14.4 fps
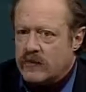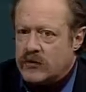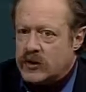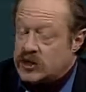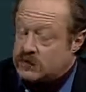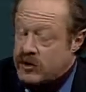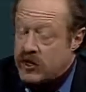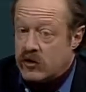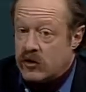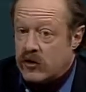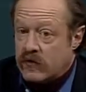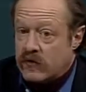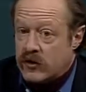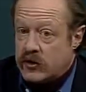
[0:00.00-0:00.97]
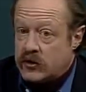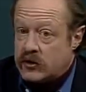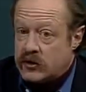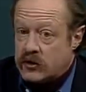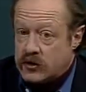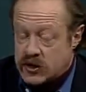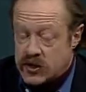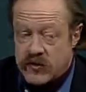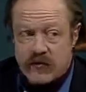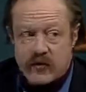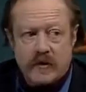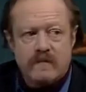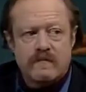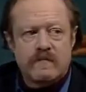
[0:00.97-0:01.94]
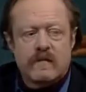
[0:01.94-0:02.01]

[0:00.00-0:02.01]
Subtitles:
despite all of the suffering.